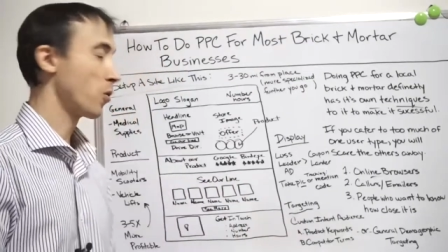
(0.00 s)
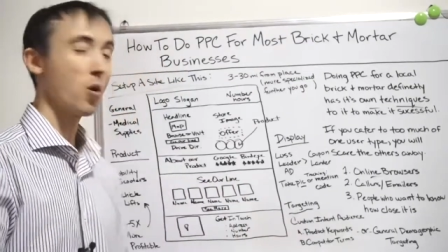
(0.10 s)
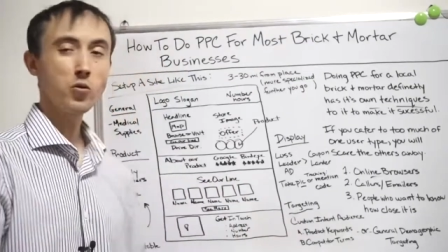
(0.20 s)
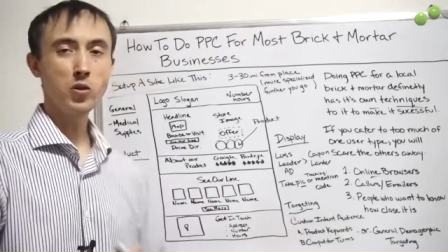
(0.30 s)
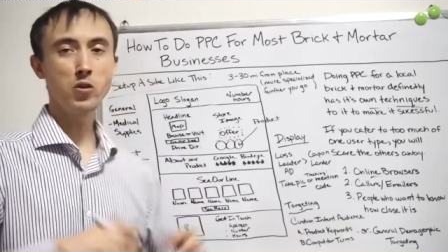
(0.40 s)

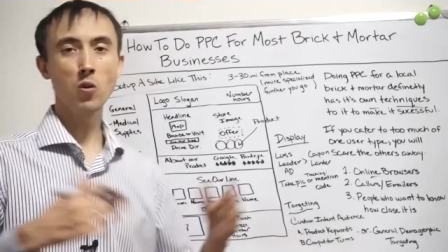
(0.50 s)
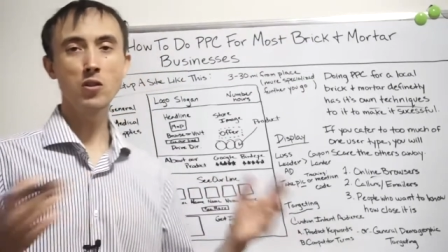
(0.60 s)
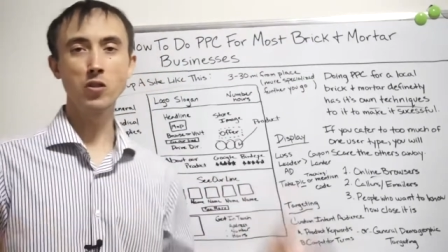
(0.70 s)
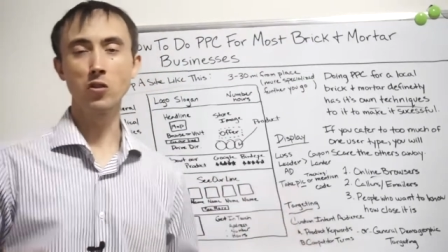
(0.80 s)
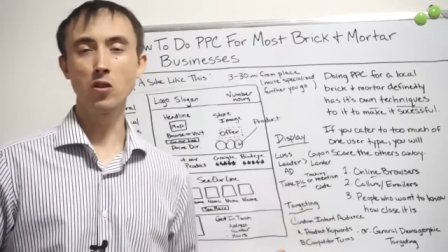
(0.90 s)
Grocery
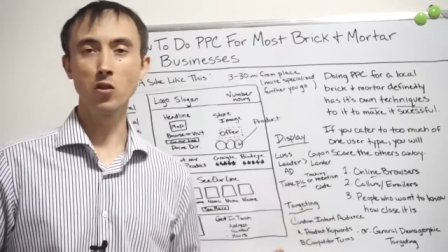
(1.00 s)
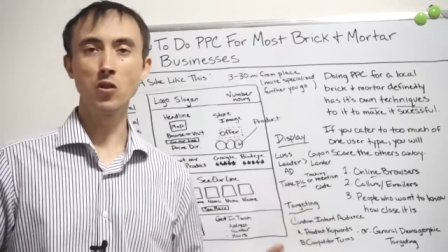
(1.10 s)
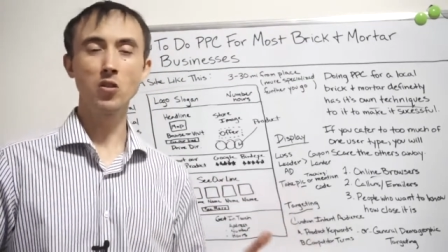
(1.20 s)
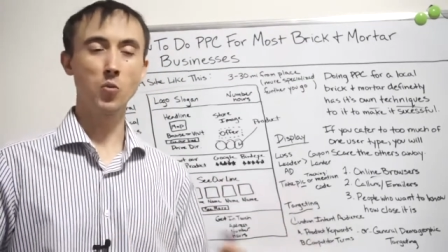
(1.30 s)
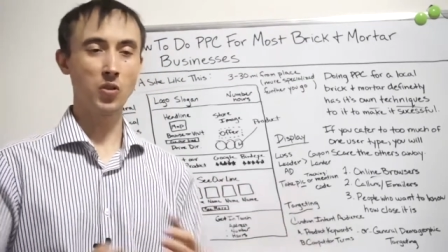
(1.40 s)
stores used to
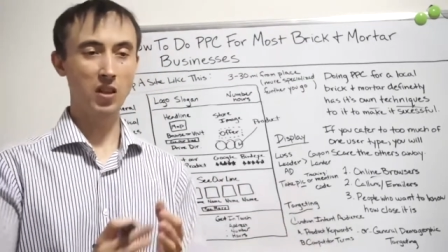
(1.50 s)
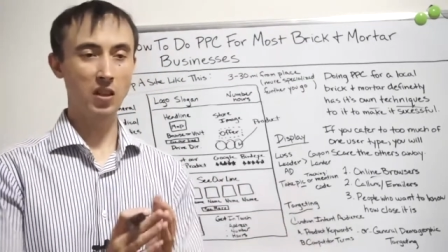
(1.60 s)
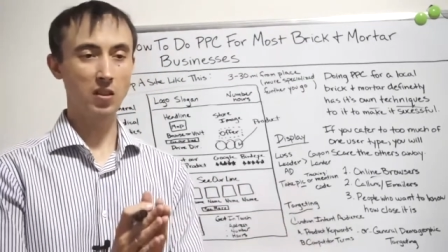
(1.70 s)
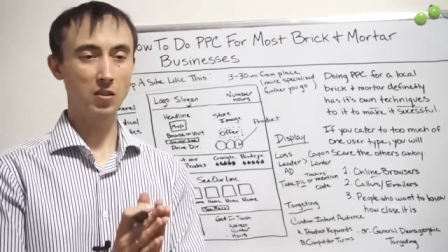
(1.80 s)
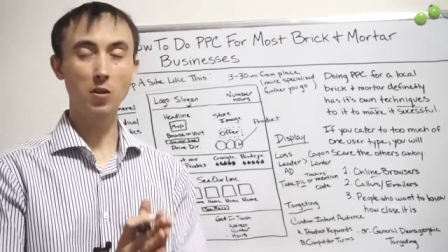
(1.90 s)
do this with
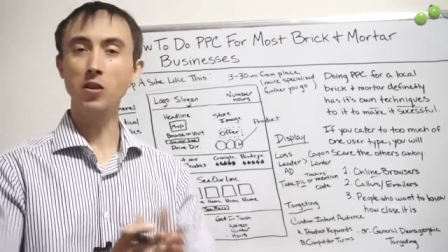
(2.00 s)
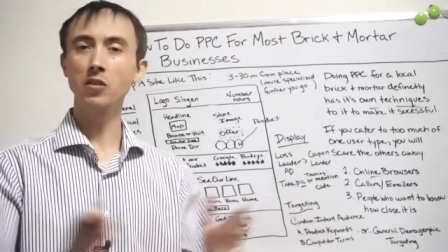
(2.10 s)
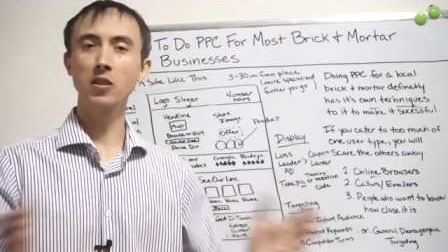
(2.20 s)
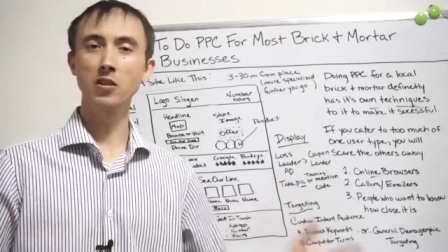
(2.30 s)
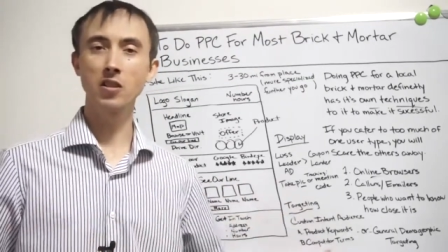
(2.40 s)
the
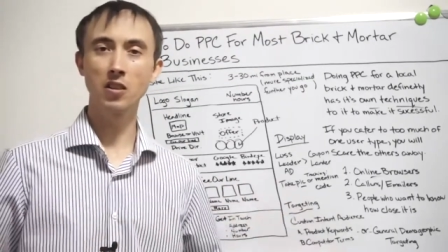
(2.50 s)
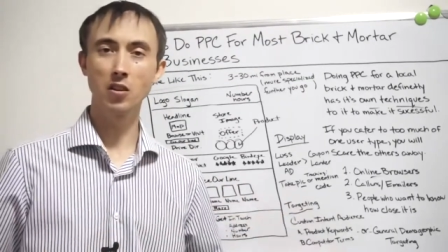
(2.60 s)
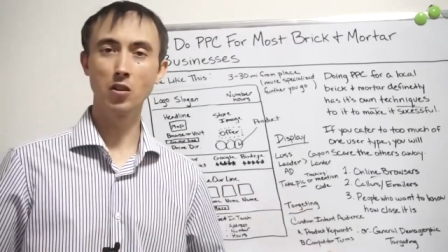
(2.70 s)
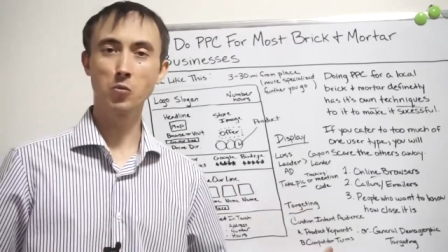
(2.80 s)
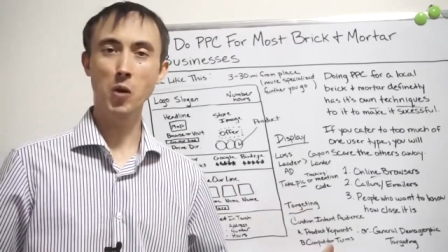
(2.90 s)
circulars
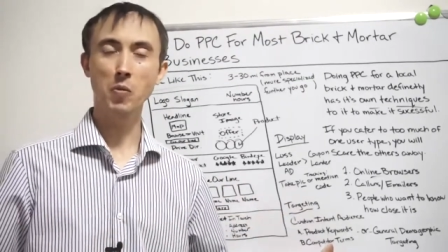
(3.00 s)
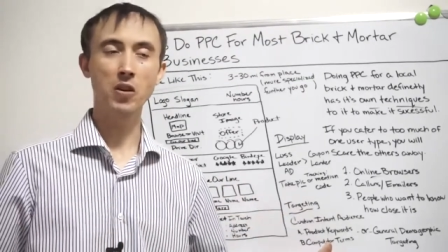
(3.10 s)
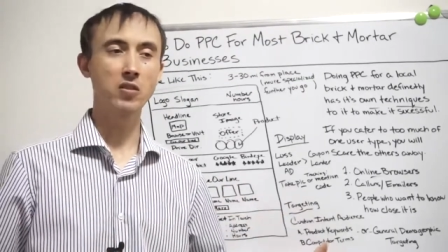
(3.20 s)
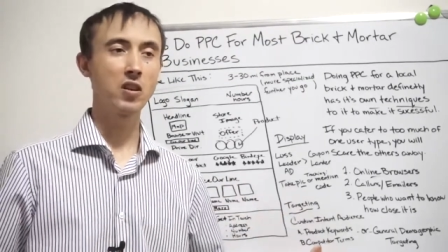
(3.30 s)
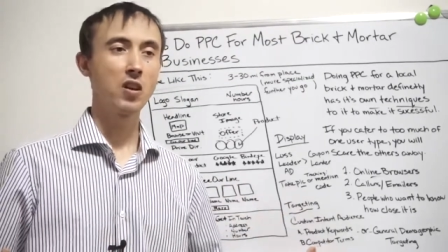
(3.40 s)
and the
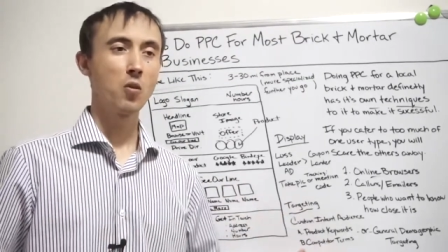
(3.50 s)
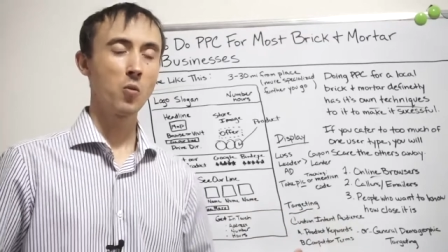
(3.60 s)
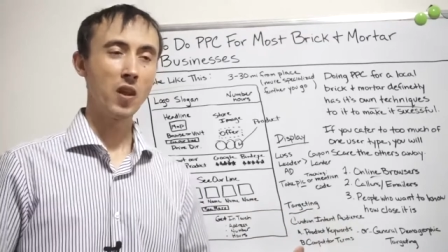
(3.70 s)
newspapers,